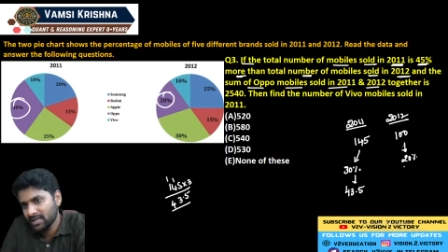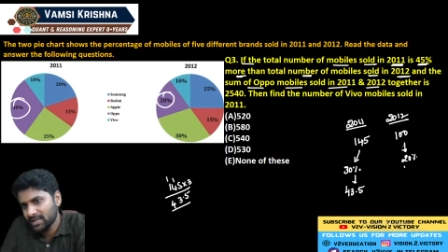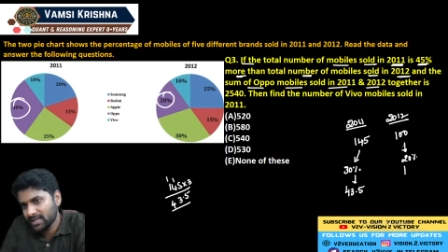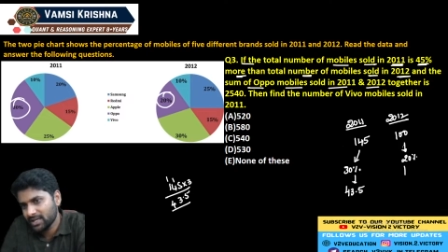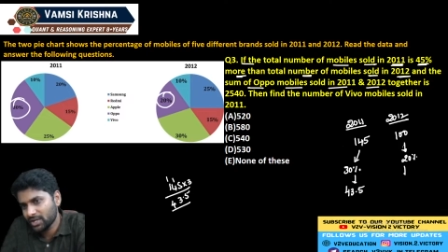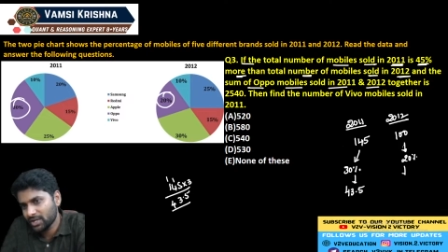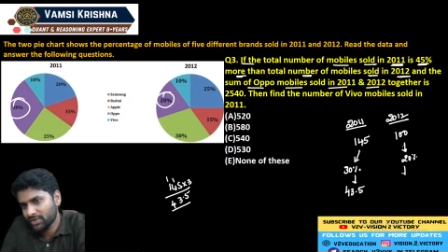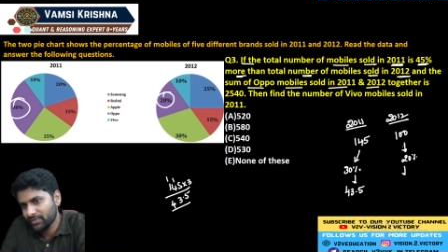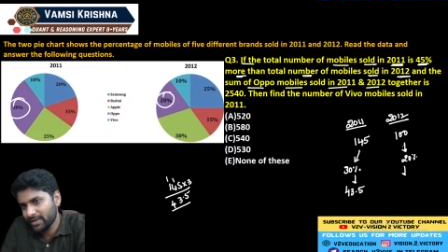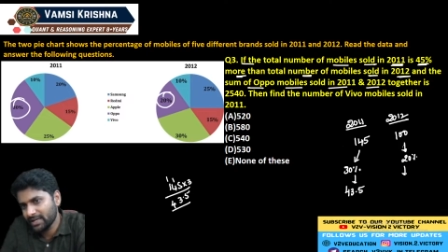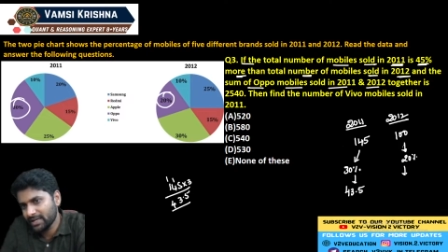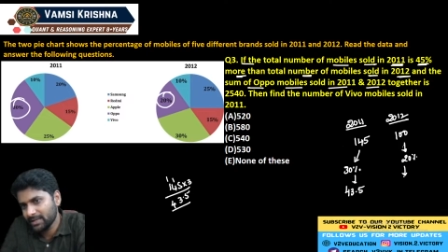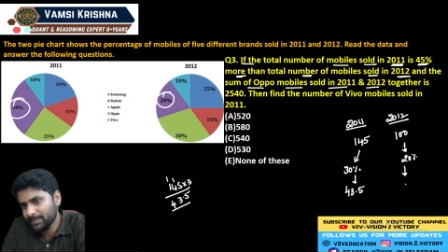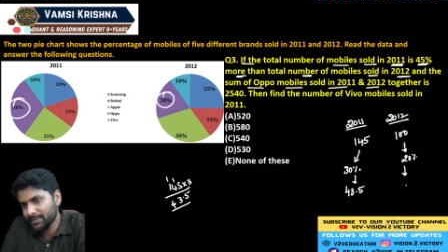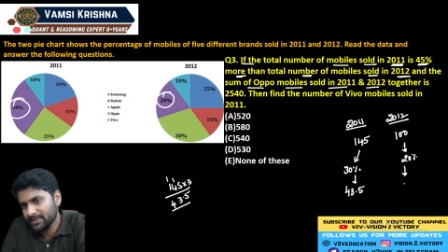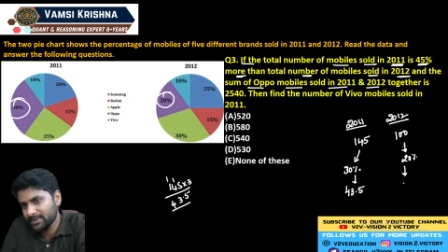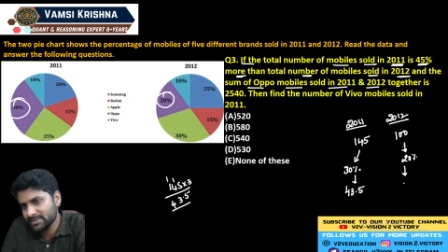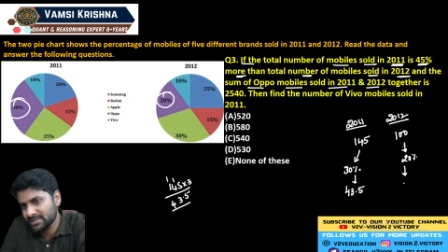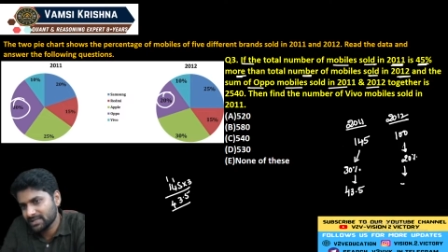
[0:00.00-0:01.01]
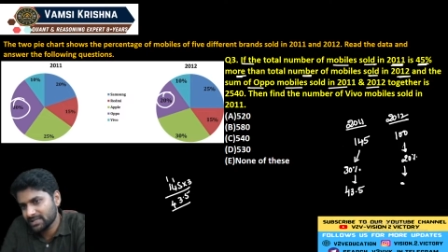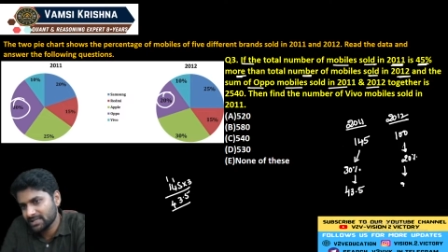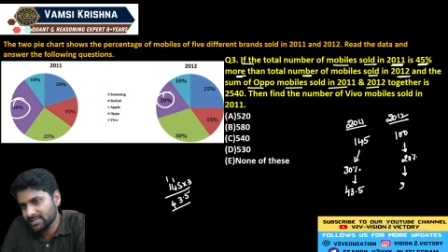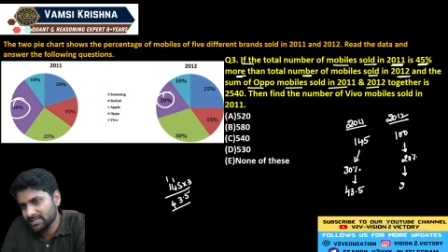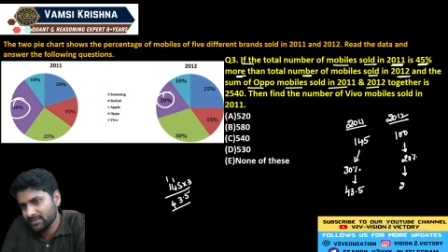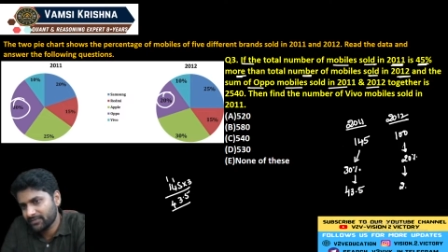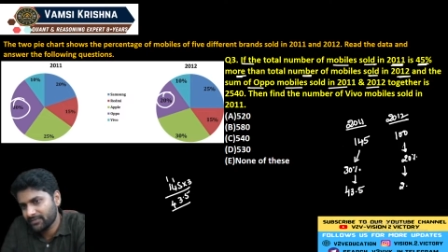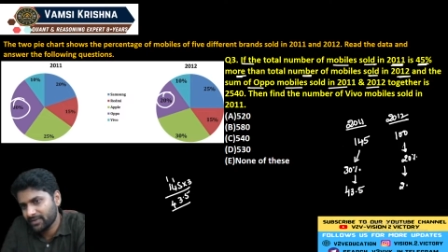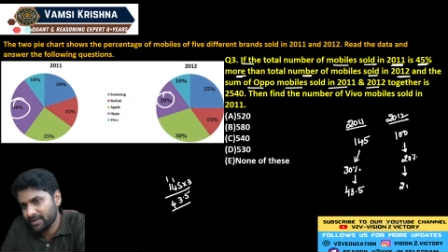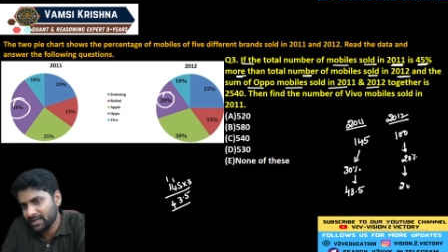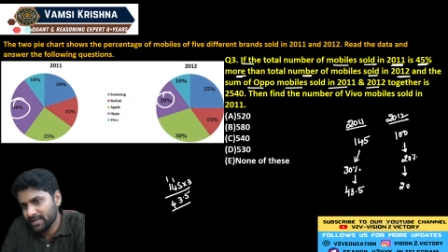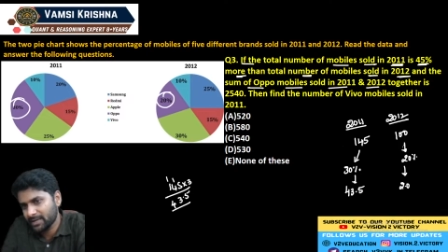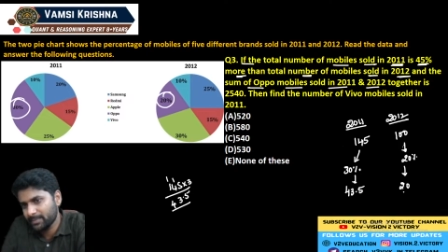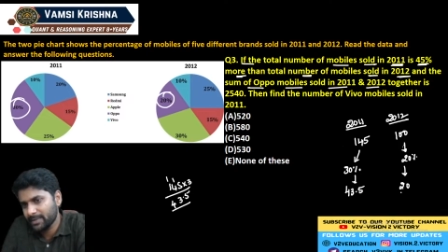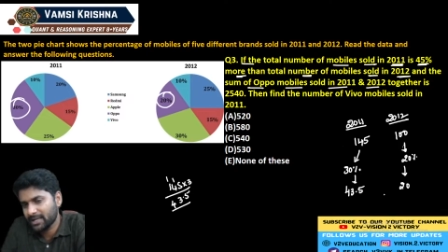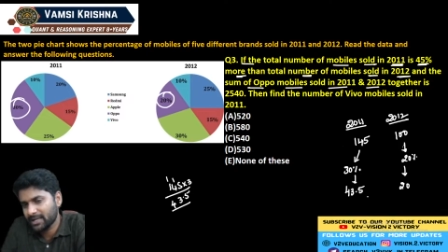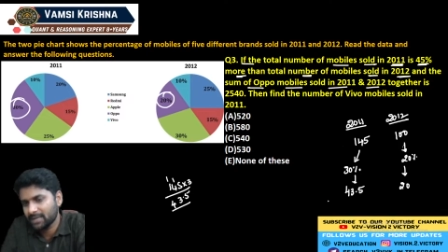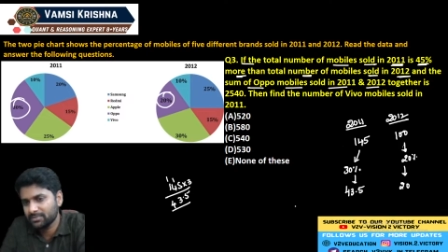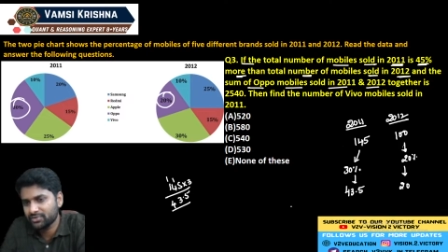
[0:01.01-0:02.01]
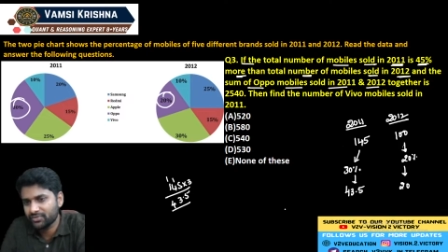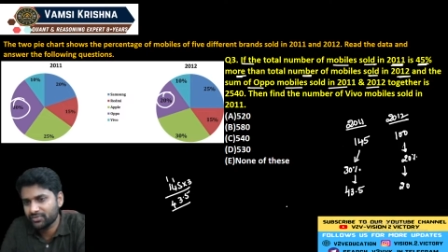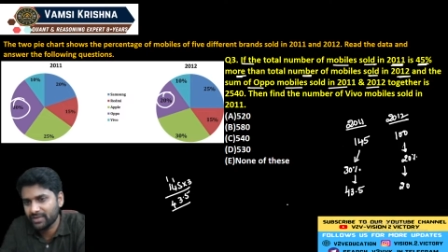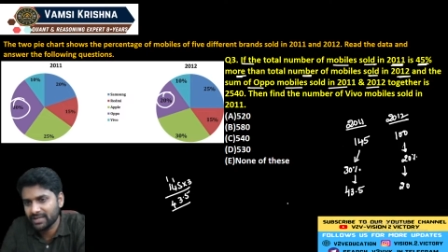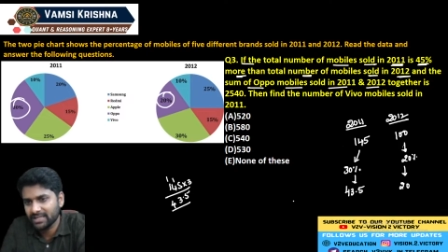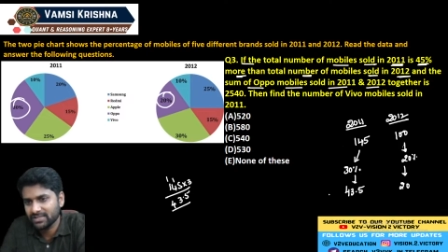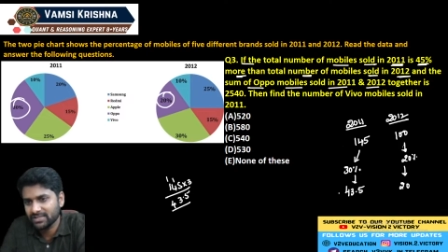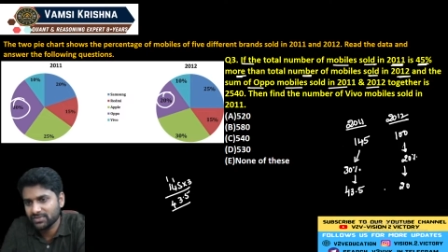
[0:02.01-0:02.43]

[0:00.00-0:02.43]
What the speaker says: Here 20% of 100 become 20.